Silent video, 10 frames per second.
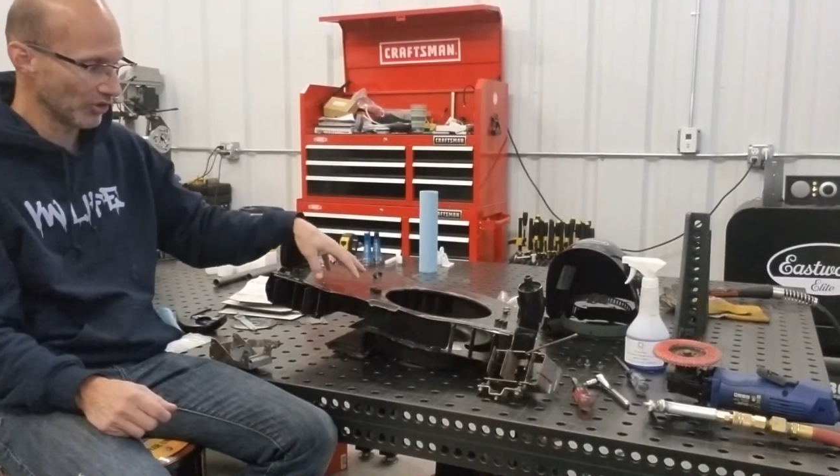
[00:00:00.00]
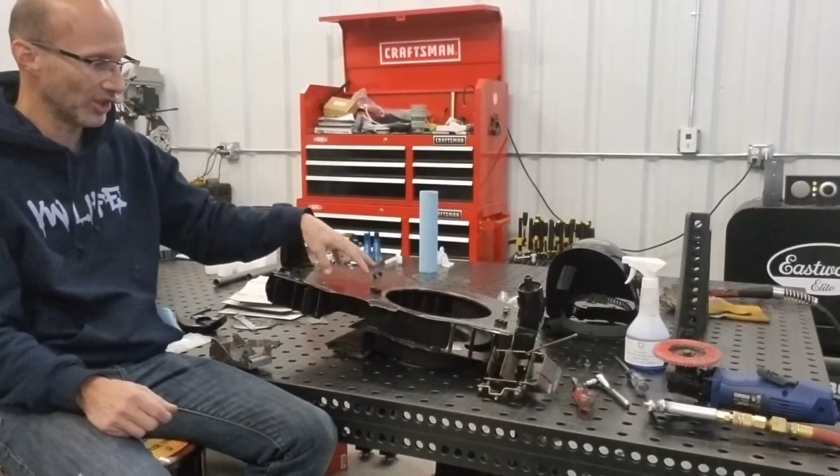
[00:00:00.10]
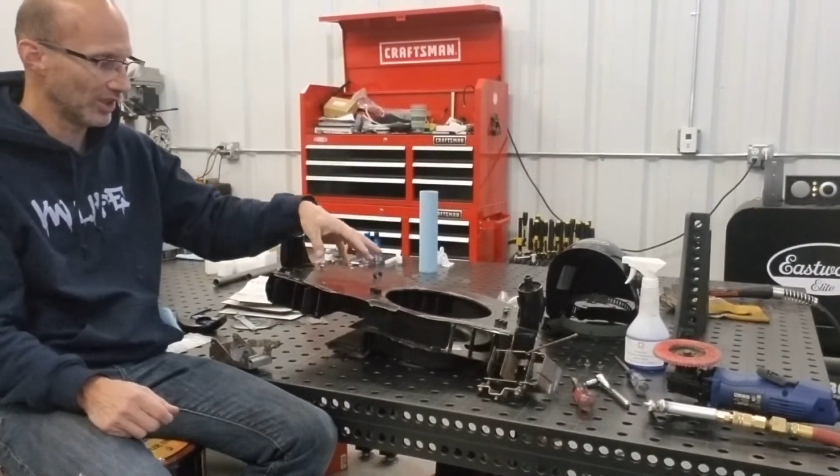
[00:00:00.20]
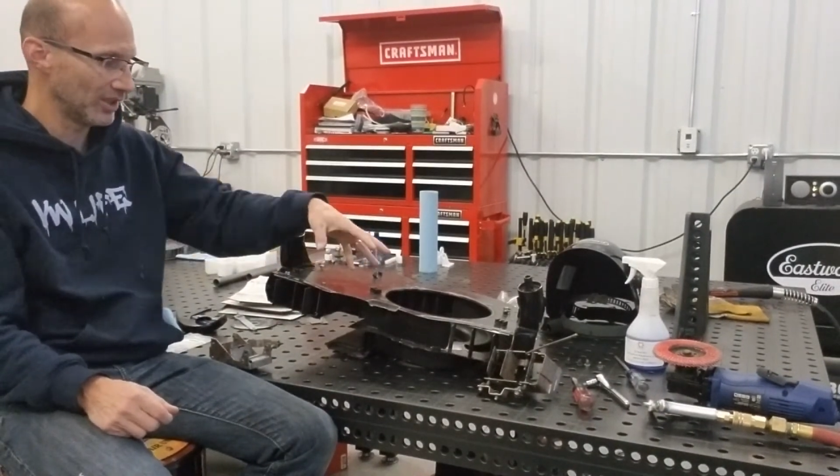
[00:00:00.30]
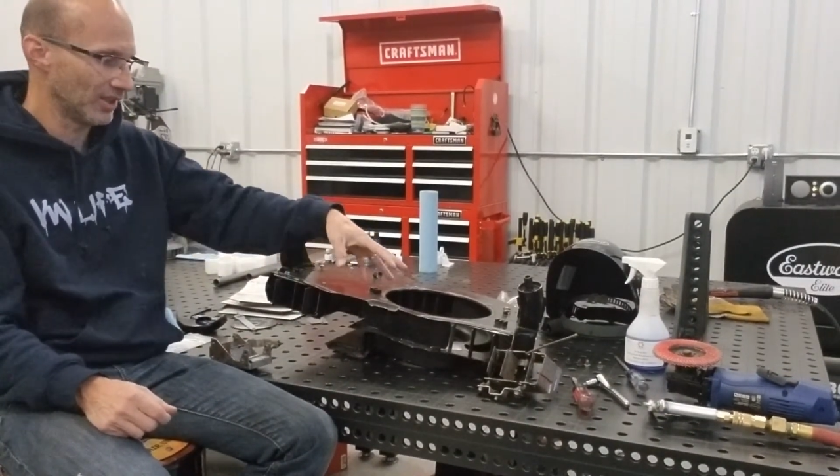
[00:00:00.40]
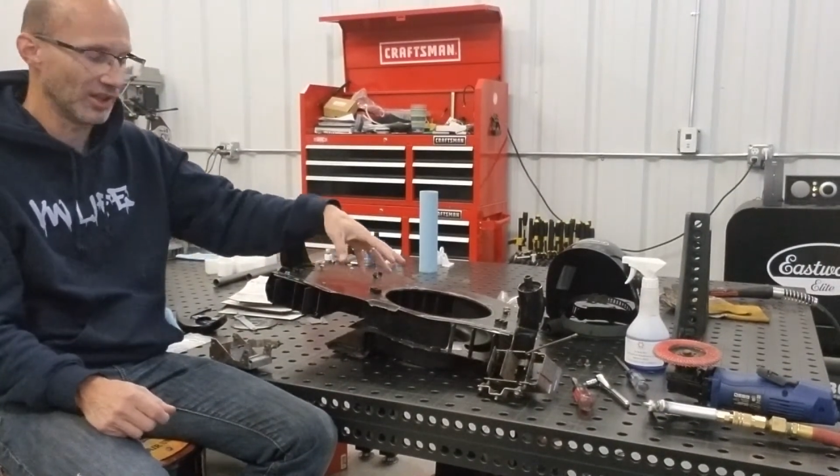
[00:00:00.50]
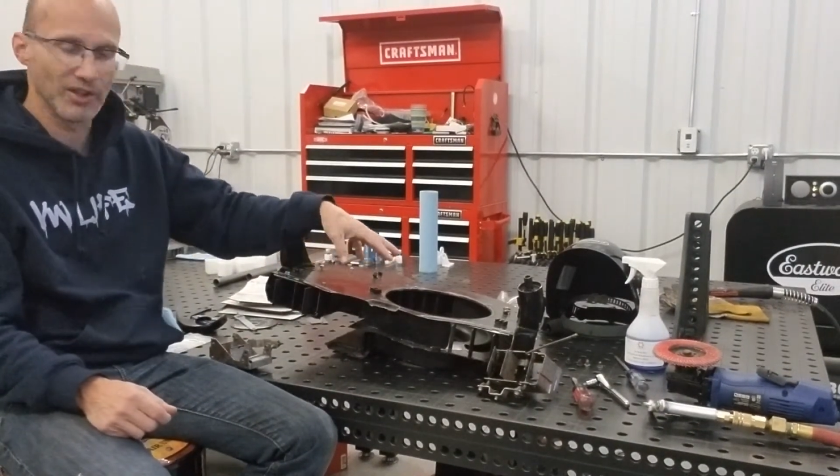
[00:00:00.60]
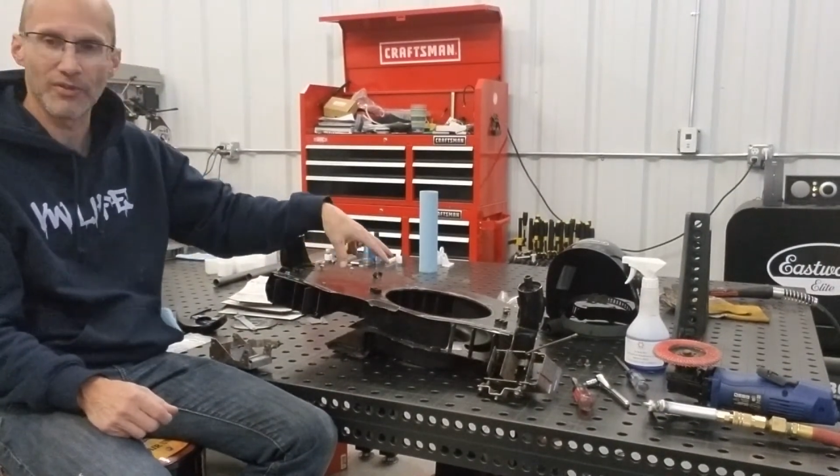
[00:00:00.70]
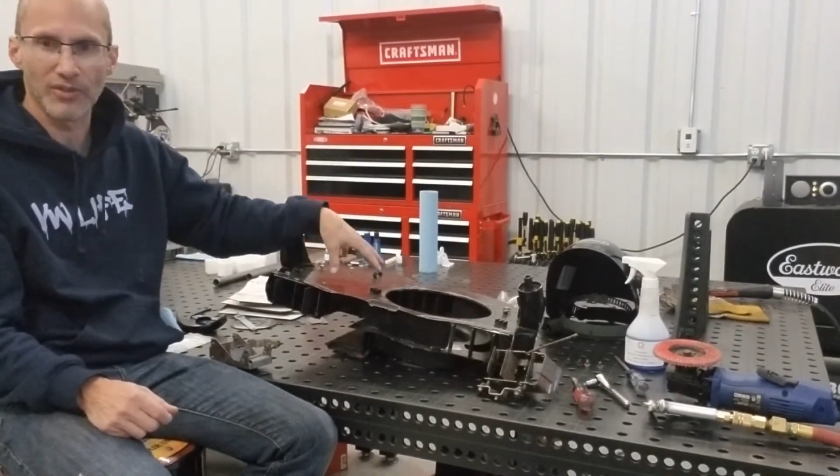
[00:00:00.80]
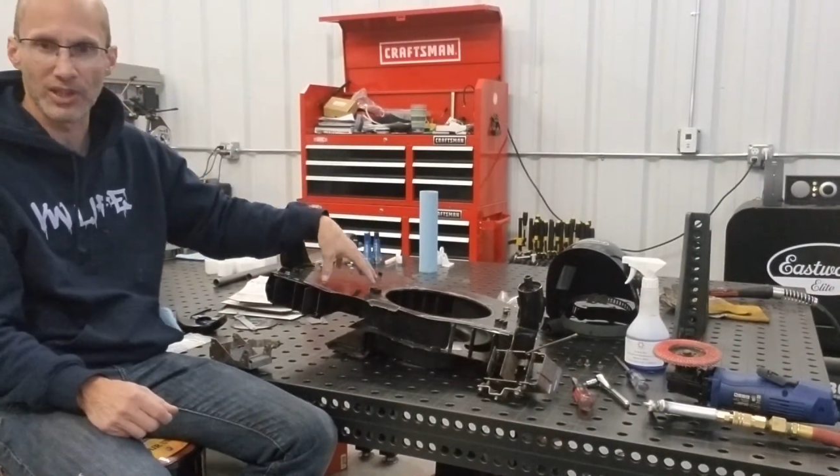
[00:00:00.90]
run
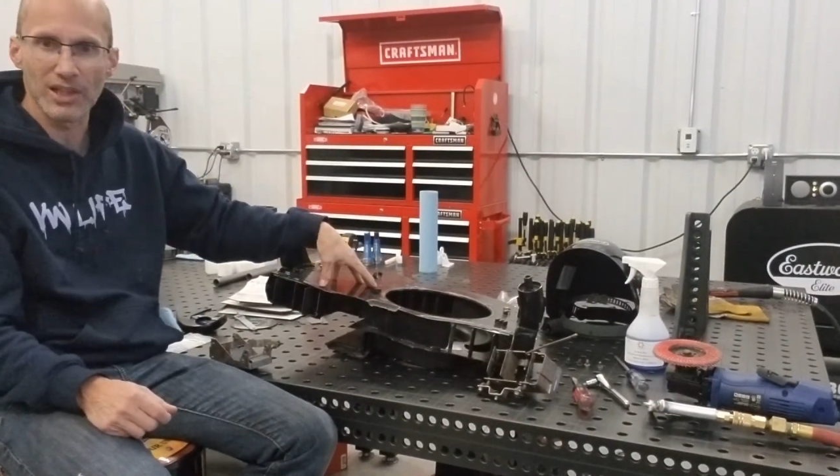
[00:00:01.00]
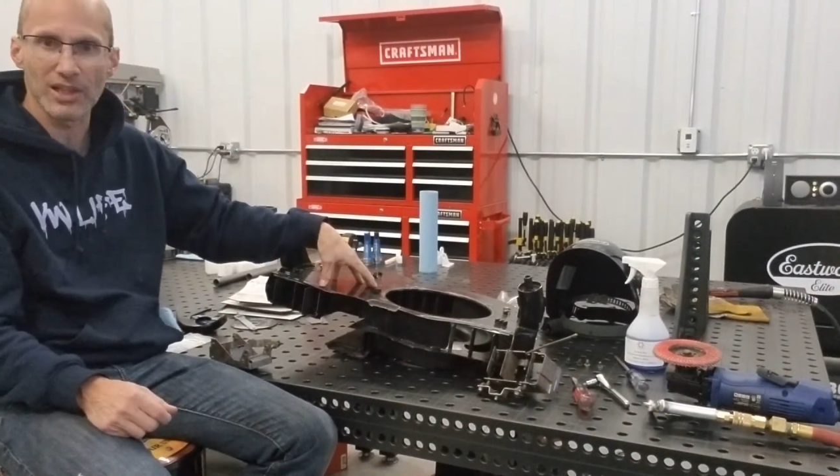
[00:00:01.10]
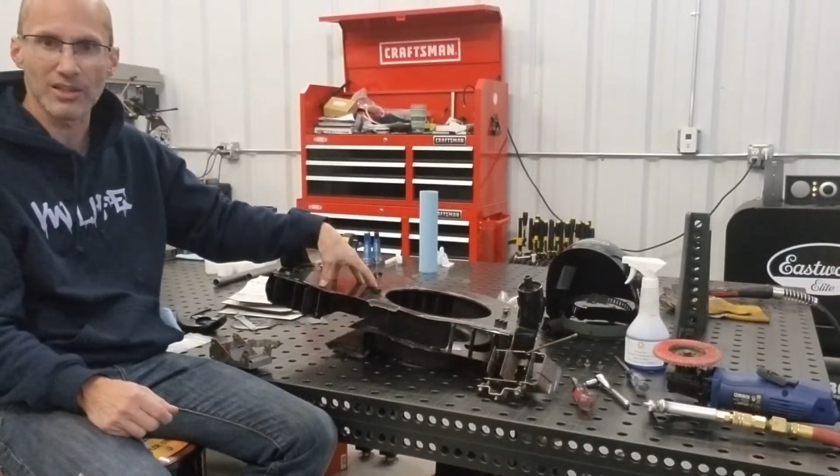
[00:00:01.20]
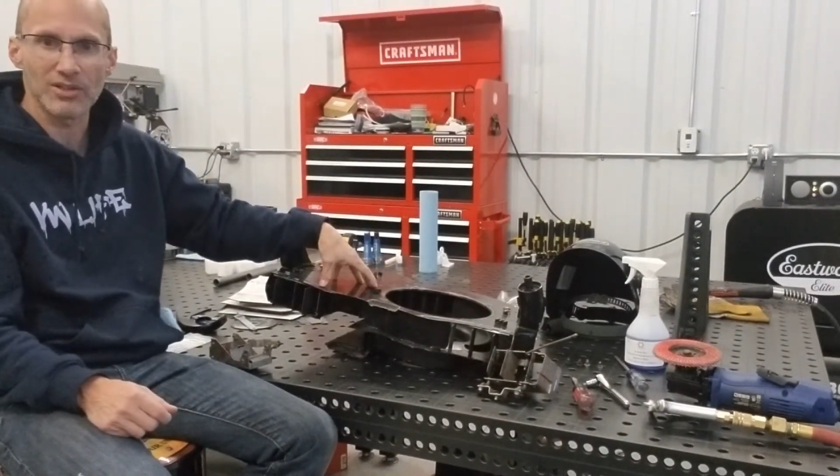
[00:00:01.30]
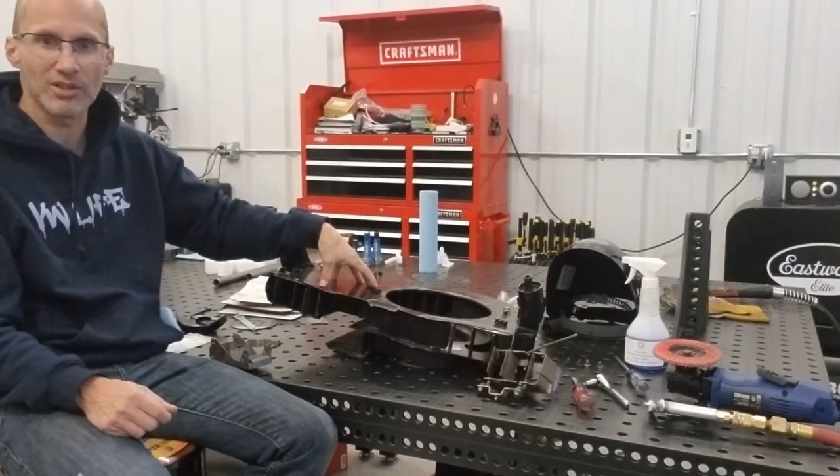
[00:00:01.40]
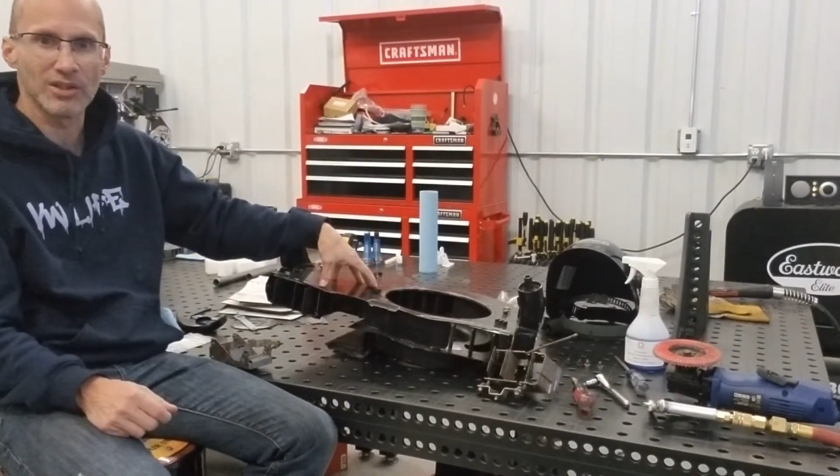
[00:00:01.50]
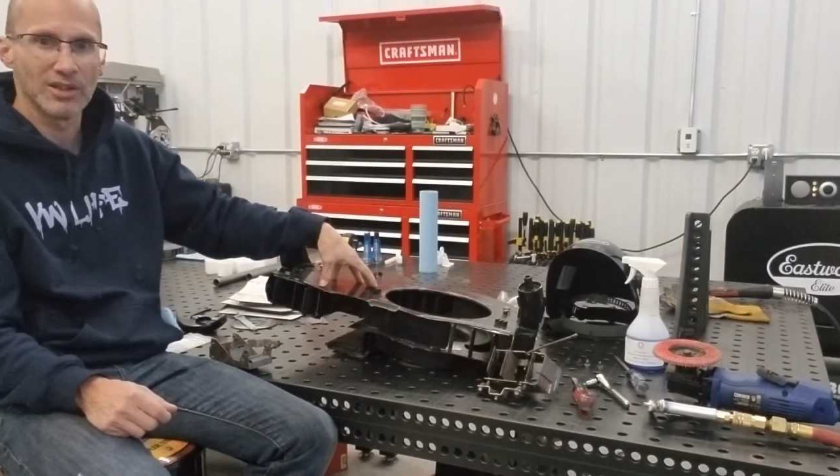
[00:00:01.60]
of these.